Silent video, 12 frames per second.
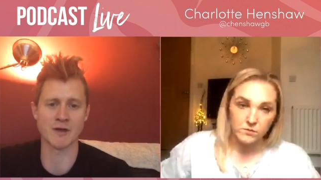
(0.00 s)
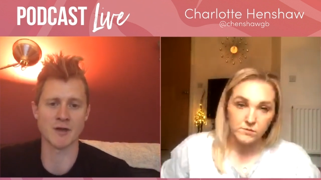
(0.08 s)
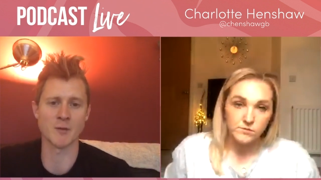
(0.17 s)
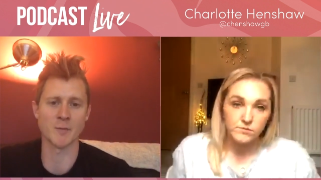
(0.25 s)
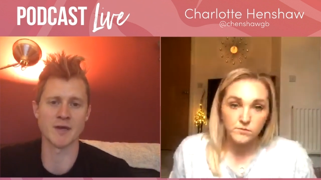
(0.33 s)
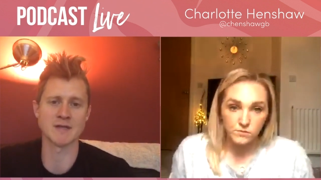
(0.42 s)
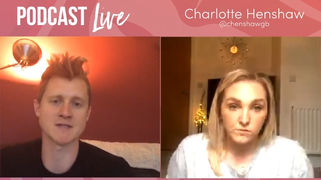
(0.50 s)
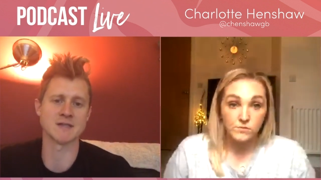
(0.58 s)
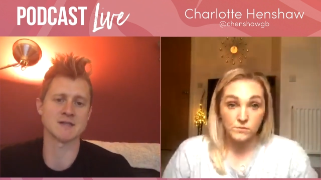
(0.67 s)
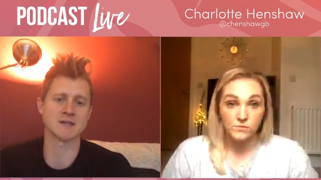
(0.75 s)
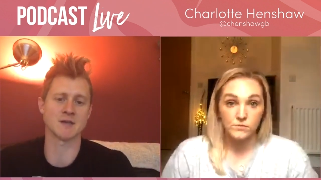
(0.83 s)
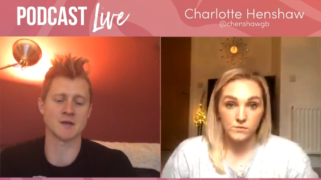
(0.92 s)
Speaker 1: basis.
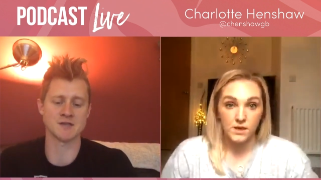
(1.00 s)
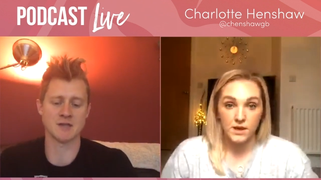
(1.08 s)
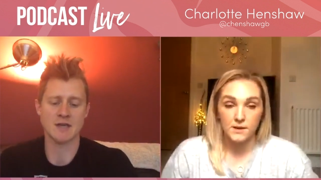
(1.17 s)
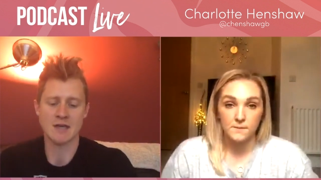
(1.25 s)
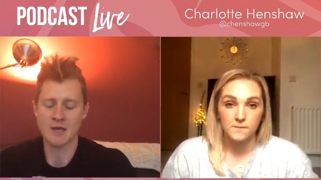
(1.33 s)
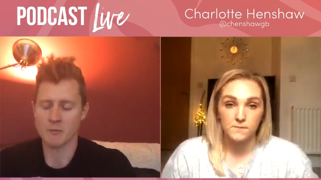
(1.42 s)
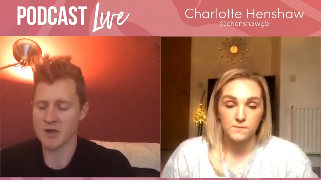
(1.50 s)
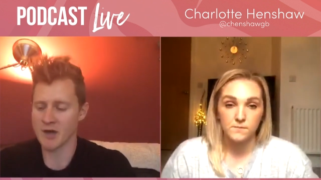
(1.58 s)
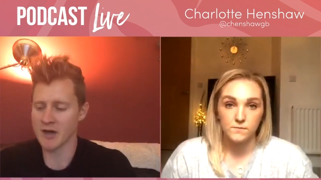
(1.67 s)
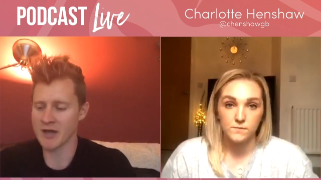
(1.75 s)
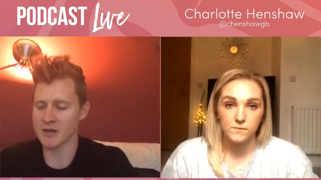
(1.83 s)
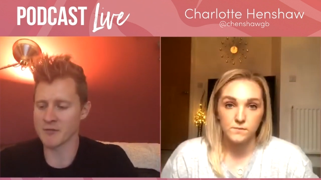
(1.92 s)
Because yeah. we kind of
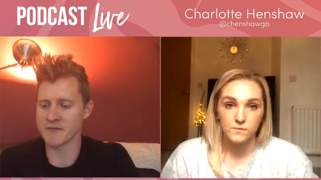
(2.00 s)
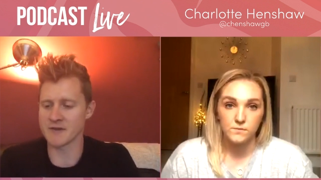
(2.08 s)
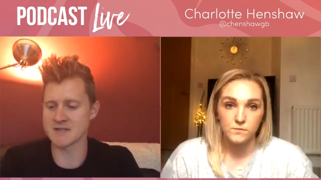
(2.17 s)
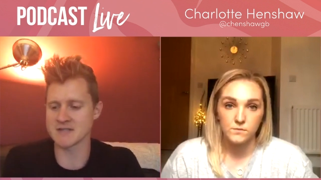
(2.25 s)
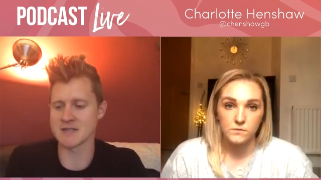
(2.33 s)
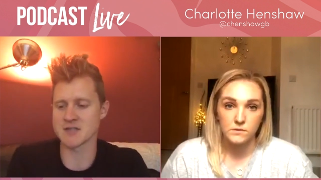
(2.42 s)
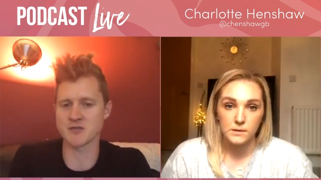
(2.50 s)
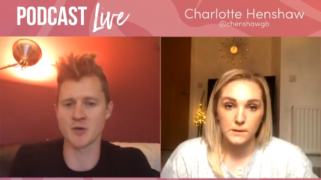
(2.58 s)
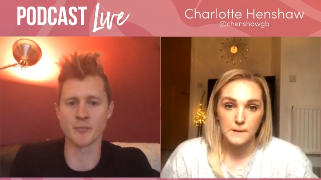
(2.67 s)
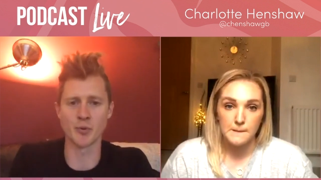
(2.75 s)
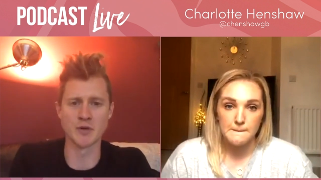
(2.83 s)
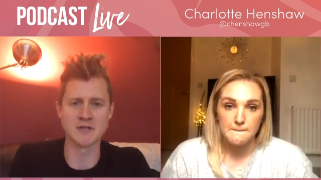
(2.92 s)
get the fitness industry will
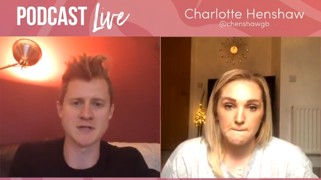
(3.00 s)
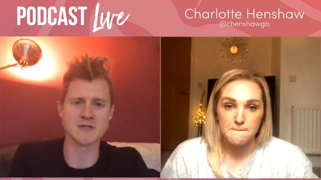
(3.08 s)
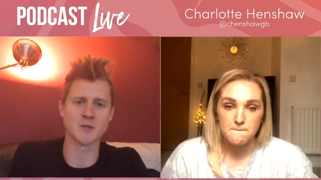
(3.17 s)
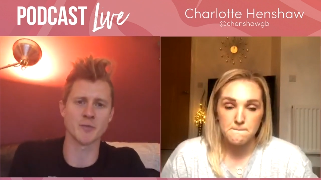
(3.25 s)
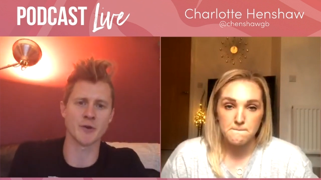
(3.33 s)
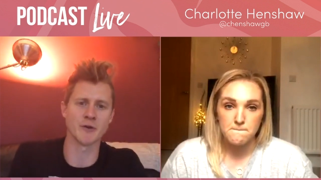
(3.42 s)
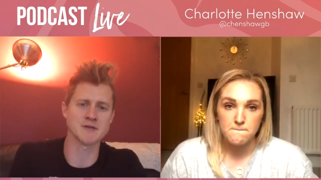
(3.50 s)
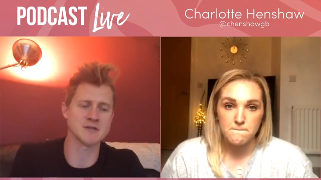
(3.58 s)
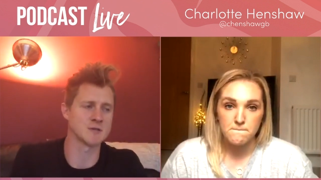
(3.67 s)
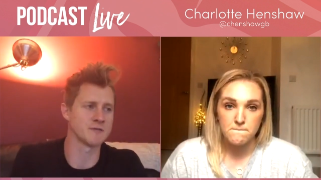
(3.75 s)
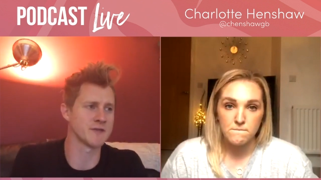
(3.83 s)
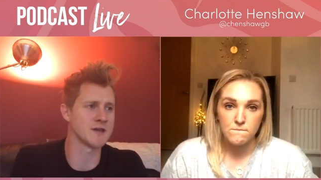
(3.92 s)
pull us into the process
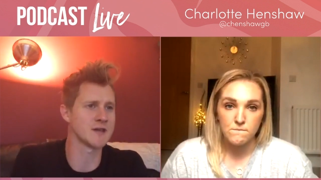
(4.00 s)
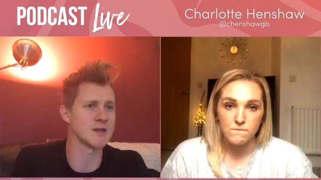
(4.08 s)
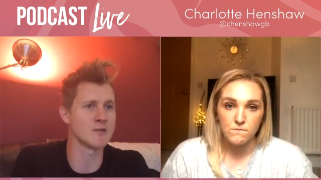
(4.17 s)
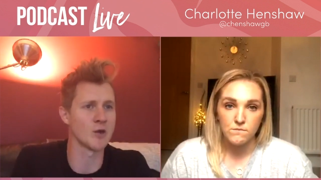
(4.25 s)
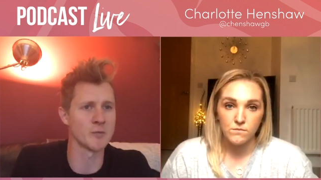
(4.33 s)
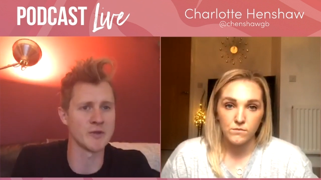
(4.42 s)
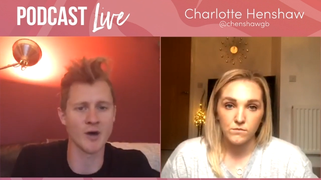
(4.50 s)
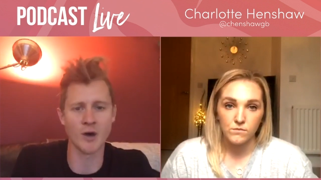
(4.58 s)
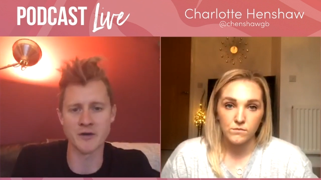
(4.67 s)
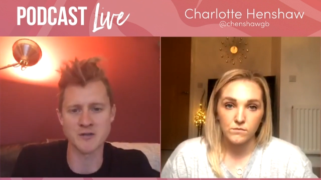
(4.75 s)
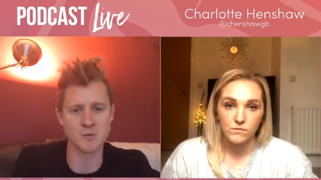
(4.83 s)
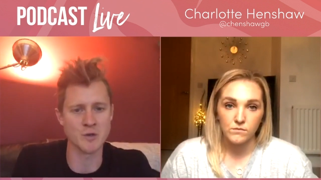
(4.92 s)
of thinking you've got to be the
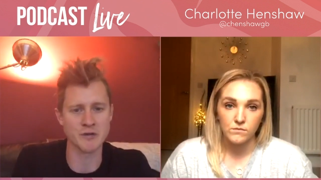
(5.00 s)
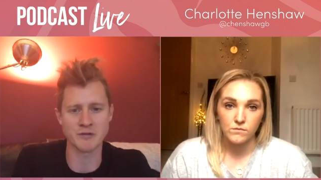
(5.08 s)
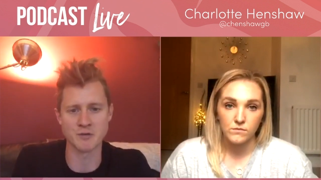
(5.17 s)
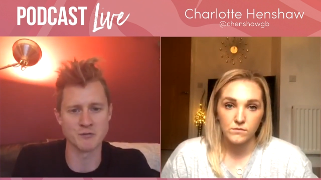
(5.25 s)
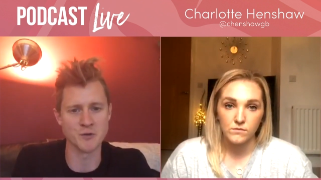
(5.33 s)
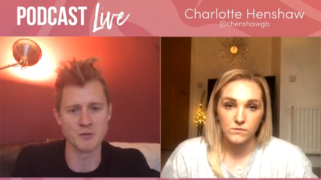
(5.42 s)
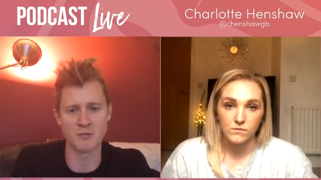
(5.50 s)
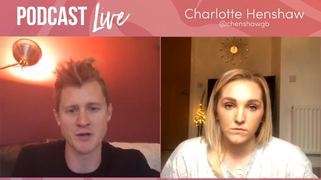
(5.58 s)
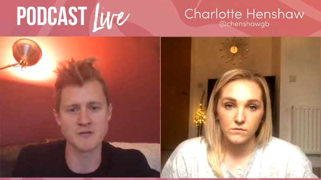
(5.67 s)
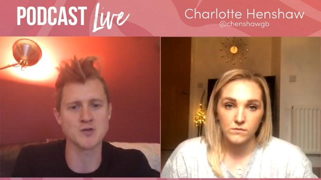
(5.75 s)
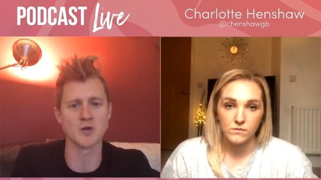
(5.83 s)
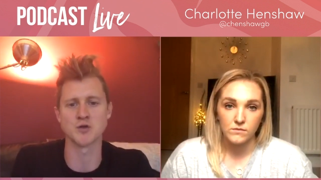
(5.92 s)
hardest worker in the room. Like, you've
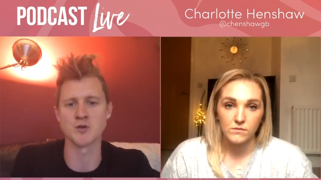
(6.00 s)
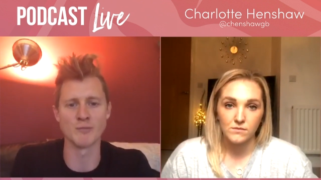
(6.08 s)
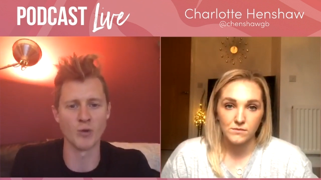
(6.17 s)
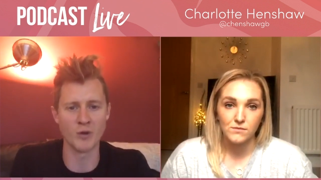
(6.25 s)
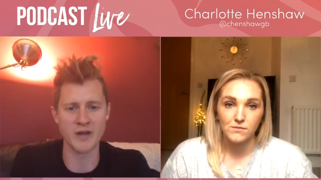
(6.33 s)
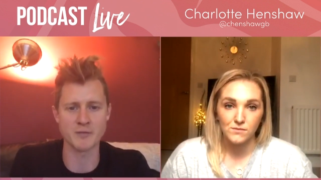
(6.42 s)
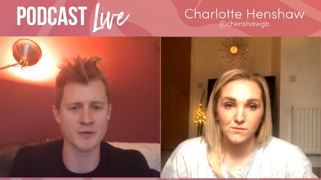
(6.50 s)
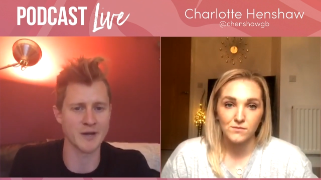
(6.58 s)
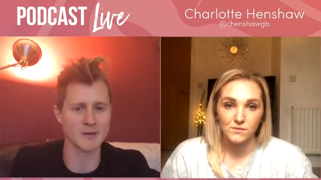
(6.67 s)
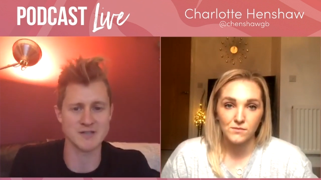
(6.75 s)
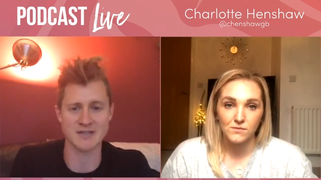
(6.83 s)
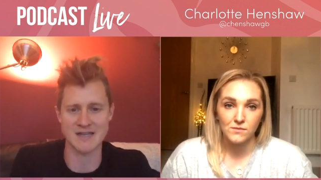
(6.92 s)
got to do more than everybody
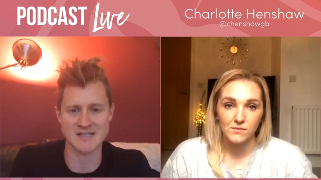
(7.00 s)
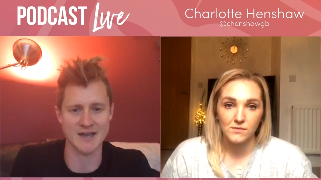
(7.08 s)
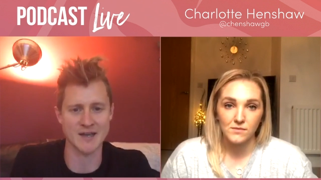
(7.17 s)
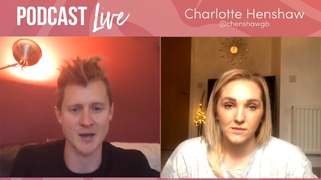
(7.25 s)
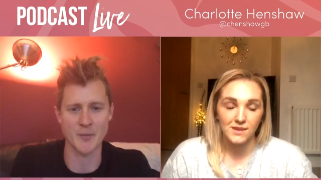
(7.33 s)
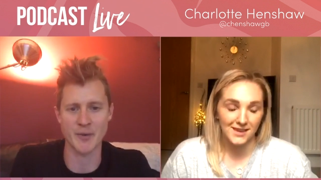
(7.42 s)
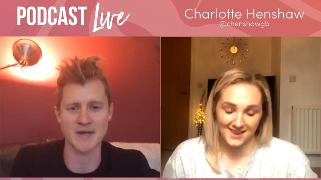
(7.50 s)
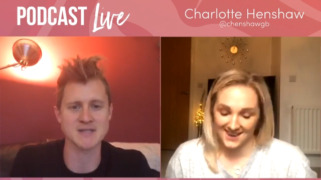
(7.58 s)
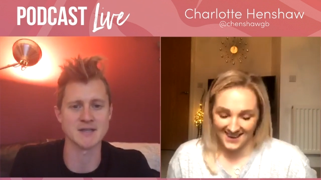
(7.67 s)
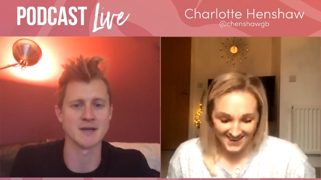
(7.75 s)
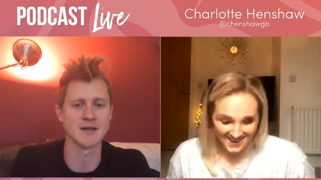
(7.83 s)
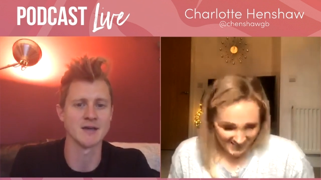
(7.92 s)
else, and that's how you get better. Yeah.
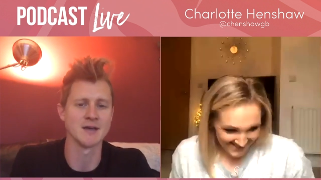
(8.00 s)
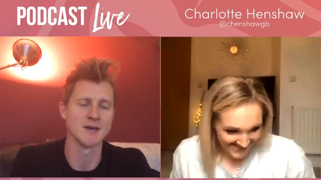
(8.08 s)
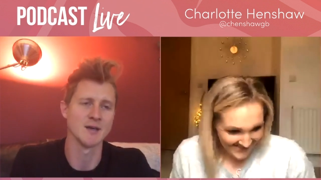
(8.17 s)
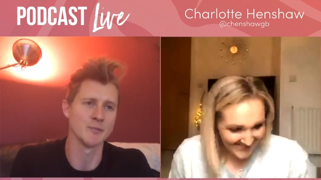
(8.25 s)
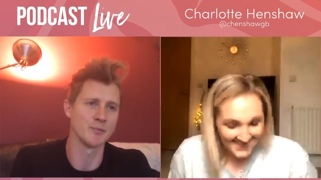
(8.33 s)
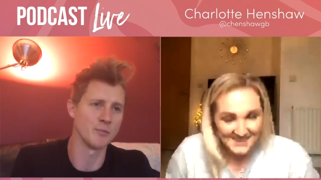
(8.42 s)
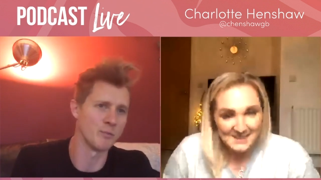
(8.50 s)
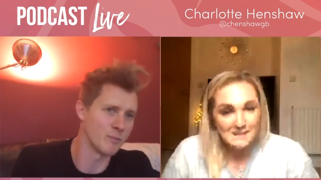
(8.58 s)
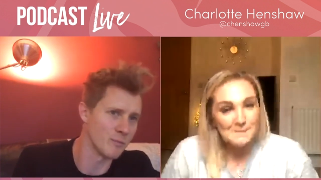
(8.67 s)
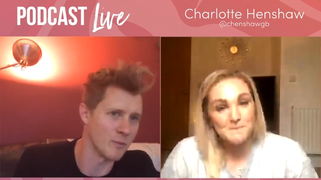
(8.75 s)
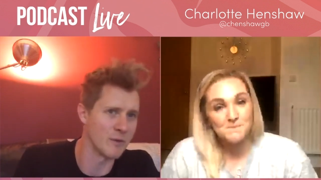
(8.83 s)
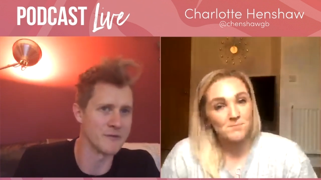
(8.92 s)

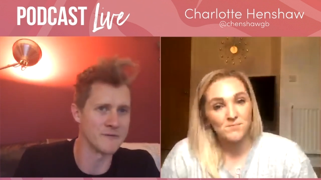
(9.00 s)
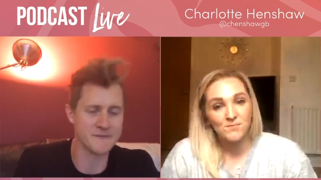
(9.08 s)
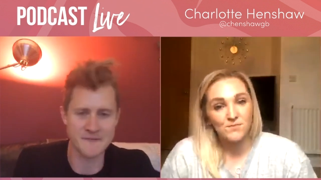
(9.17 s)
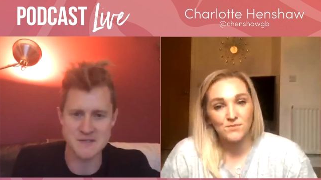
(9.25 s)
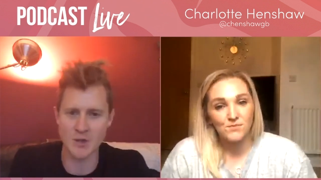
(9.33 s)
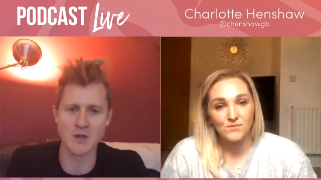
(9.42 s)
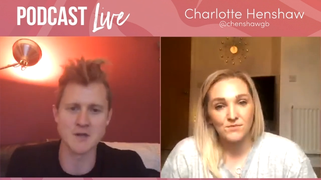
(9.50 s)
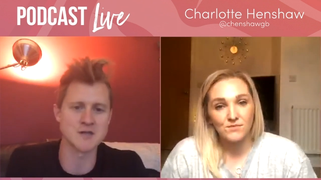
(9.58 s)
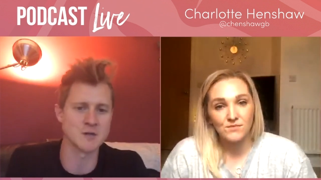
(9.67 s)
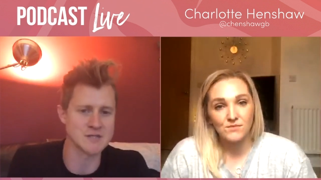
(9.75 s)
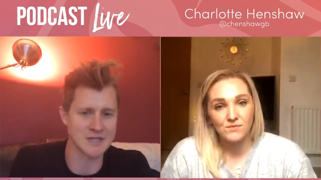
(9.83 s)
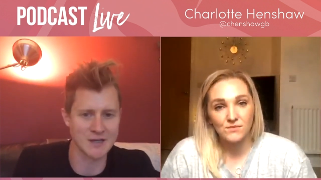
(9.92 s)
The physiology will
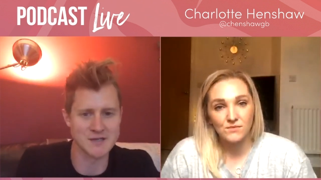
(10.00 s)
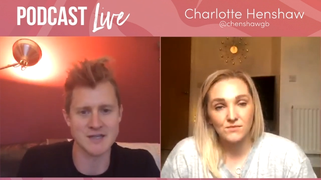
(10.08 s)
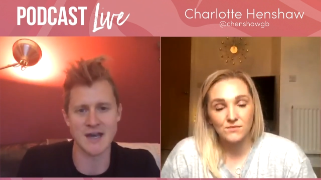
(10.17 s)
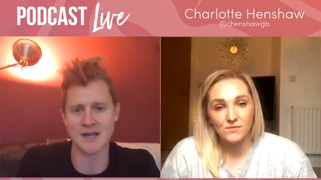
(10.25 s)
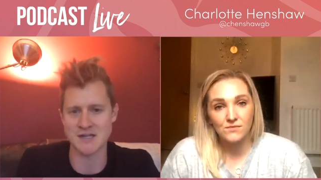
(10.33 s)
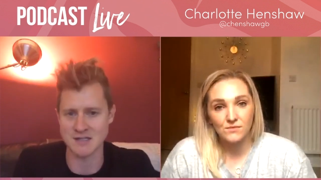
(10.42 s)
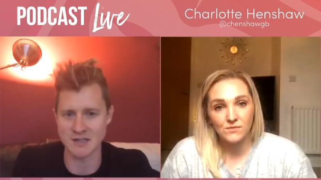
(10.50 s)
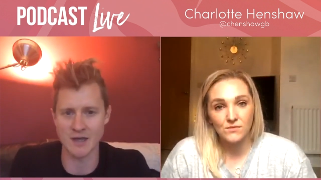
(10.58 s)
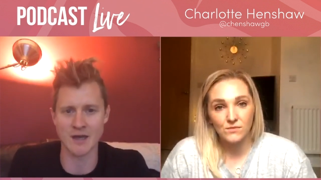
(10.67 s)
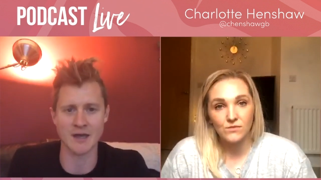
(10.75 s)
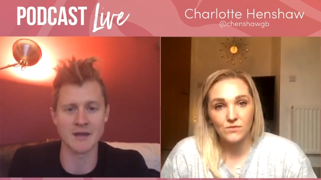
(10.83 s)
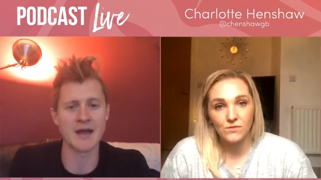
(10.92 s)
tell us that actually, like,
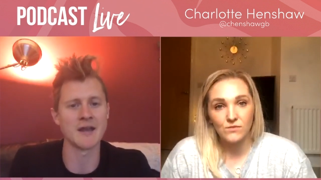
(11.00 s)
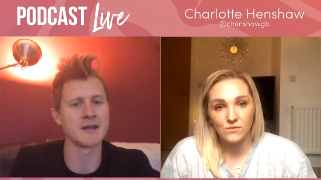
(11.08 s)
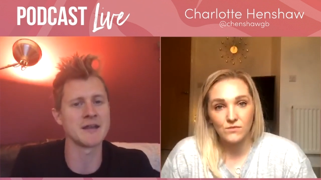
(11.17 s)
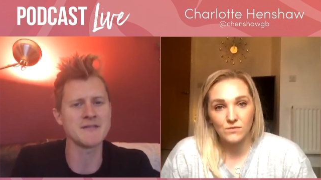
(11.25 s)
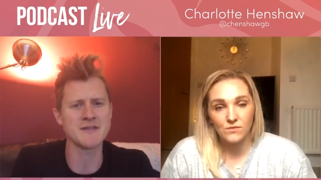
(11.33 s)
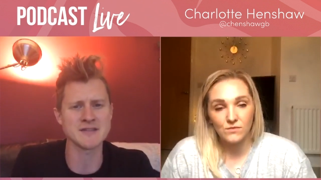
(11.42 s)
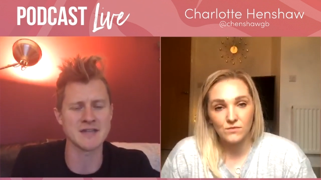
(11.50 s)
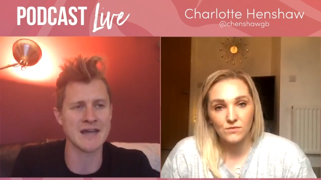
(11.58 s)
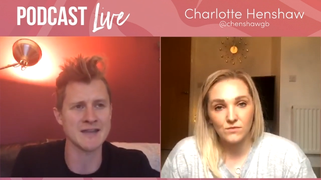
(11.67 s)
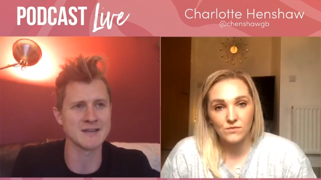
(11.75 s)
and, and, and even as an athlete,